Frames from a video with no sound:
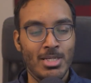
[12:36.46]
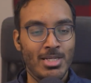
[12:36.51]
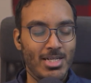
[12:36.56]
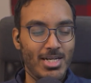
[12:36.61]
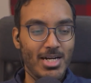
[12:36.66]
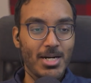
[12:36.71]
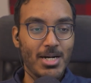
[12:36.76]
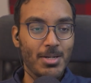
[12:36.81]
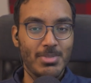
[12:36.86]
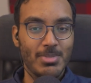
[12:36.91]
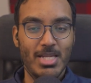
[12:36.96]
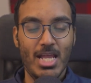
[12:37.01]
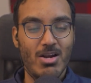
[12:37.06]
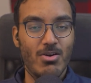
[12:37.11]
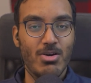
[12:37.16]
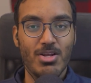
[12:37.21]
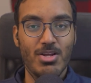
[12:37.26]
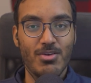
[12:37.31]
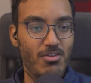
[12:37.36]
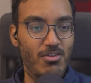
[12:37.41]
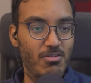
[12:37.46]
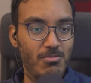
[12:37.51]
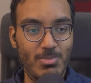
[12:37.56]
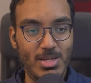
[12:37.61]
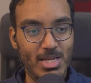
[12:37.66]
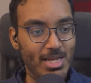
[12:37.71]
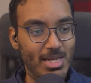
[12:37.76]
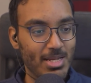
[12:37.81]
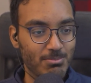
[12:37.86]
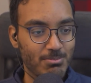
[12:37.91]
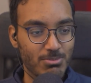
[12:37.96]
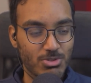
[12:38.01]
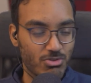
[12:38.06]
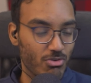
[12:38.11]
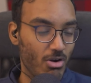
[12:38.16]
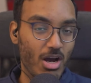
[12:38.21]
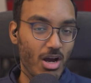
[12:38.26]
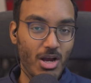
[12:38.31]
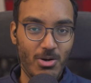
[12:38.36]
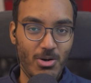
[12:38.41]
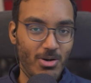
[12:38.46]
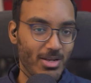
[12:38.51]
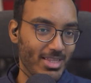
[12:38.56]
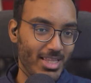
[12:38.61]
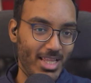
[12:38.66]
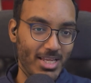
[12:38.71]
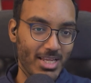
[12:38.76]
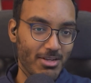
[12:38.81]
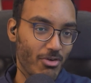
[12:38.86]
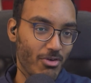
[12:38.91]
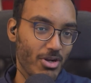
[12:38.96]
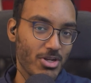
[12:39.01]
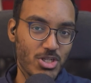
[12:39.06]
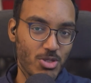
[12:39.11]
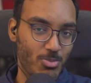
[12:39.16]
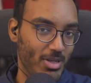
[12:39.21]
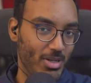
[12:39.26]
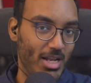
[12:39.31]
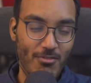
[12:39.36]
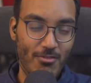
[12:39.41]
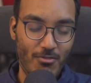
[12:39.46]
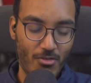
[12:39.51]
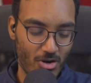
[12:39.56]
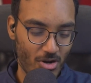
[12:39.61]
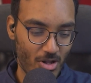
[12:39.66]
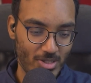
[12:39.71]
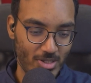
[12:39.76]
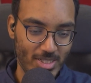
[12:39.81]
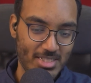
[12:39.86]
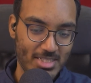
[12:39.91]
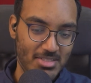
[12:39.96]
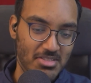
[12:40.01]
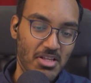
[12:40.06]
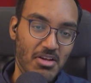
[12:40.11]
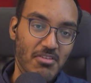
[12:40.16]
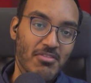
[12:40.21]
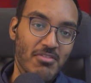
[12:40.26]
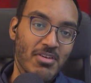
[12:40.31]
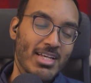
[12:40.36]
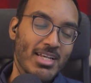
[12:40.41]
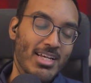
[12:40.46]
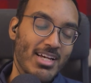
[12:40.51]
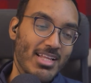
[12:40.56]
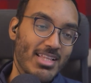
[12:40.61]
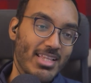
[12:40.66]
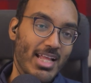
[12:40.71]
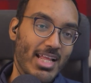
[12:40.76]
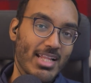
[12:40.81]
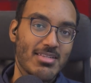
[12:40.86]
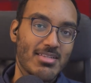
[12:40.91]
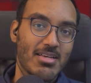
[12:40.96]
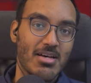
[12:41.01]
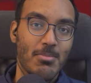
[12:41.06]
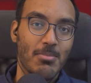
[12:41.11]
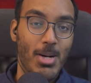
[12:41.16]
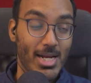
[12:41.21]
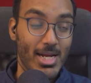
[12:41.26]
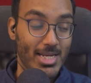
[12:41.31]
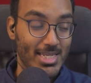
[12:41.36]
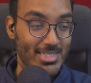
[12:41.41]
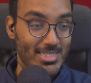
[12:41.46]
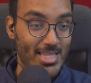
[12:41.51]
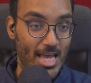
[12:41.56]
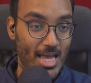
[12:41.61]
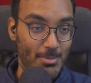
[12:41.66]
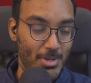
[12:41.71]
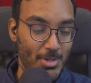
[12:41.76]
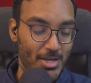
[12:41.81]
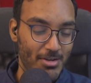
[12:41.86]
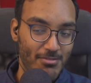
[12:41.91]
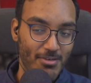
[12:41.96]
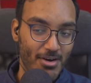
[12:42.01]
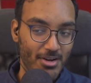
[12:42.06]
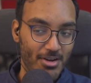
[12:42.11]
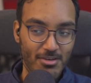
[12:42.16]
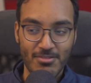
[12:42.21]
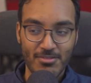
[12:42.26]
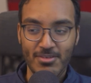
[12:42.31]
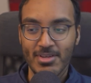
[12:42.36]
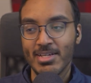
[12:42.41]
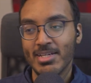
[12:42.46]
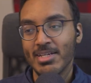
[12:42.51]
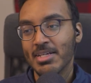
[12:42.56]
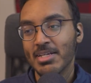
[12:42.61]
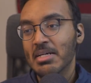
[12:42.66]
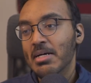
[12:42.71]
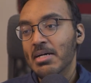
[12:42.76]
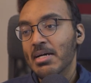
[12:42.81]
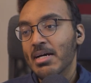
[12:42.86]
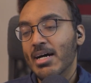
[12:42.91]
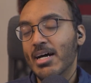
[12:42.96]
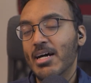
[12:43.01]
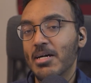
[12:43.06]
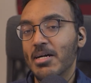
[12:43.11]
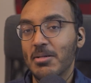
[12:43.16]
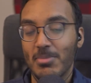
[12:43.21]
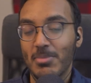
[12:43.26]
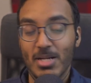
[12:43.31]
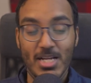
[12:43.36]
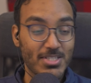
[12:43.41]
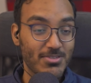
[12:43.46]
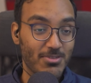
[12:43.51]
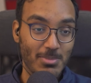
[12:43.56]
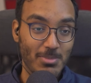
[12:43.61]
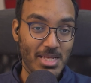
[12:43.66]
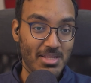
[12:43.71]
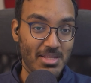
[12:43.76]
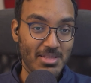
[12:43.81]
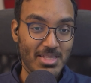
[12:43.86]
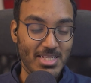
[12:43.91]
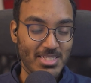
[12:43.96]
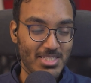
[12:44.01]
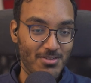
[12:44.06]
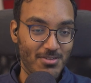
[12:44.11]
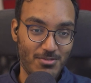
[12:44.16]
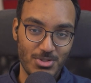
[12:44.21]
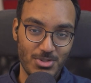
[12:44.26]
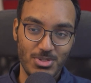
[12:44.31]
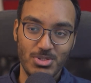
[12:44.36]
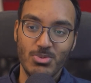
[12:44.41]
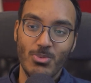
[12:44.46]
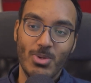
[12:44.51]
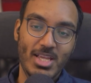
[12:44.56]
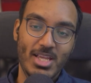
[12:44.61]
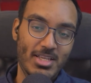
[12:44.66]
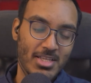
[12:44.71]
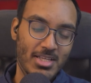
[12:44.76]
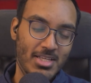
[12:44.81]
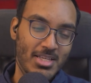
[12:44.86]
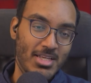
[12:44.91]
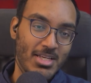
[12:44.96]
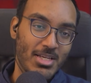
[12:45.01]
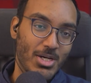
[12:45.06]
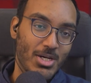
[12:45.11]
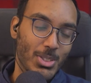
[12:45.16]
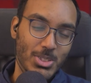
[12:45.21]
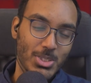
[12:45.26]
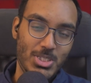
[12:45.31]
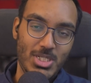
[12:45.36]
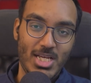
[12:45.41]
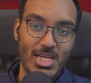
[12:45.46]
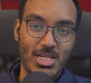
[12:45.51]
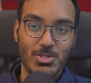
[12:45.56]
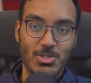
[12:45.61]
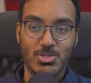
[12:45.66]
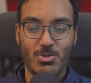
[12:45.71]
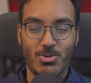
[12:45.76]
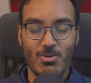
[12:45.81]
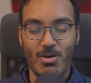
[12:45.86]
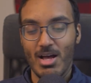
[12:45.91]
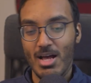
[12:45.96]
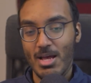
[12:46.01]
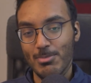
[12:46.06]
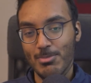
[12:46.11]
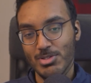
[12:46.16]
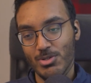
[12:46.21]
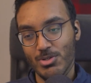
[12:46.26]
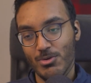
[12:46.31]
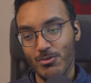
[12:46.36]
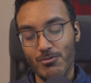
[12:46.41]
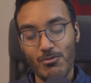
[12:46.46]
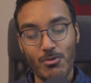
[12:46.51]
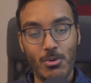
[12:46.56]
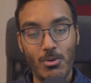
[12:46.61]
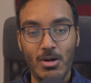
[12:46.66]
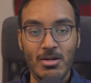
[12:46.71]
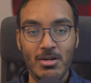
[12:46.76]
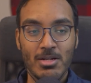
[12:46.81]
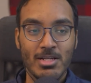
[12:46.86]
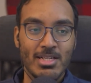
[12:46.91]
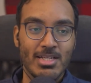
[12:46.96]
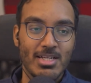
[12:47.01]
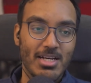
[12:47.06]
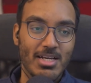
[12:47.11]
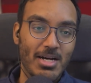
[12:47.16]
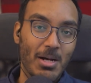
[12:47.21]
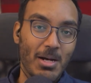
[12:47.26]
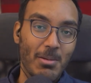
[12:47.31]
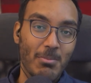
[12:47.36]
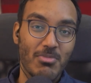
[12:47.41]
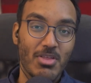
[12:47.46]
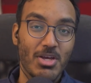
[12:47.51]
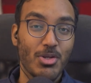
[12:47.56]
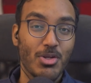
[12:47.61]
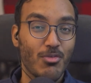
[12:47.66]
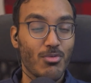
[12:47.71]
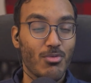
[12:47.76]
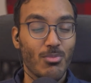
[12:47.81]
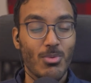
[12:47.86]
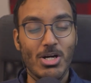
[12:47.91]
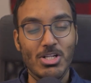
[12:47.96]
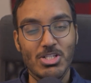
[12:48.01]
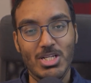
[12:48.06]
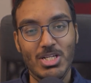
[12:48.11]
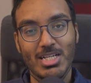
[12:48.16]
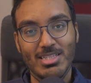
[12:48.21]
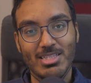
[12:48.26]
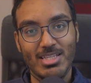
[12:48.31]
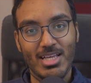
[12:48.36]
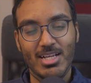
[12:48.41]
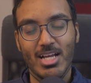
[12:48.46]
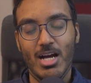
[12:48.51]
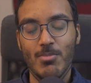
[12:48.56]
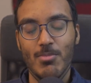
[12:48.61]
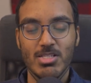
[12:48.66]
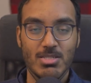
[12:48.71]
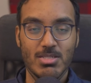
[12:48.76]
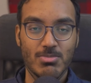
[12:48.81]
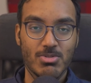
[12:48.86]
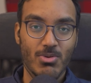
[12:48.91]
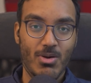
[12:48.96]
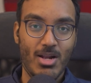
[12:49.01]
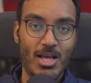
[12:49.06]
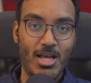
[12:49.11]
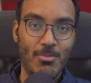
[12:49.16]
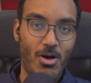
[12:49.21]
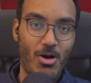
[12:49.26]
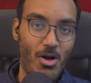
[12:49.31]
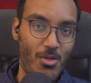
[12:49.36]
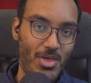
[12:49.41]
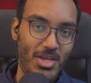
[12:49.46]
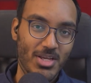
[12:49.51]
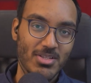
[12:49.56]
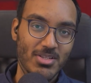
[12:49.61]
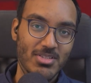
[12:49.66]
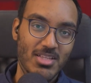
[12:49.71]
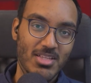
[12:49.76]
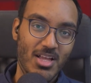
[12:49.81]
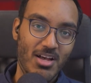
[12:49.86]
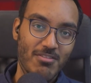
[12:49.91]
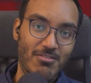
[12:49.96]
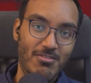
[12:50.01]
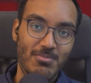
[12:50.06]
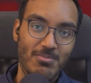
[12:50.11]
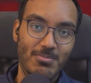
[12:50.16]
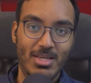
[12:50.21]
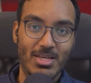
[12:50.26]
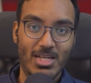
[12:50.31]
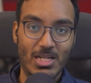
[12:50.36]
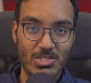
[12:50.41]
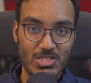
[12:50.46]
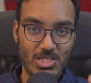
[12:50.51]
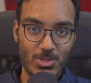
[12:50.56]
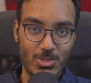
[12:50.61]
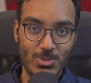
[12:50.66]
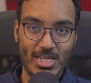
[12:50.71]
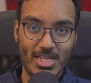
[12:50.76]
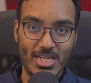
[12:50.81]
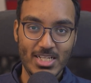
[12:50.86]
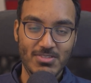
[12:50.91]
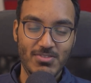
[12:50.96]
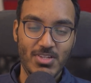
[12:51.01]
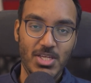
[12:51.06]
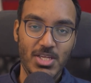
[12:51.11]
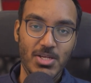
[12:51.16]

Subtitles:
narrative of being stronger and like friendship and effort and all that stuff that Maki's dad made fun of. But as for me, that's it for this week. Hoshiai no Sora episode 4. Thank you for watching. Like, comment, subscribe, all that good stuff, and I'll see you in the next video.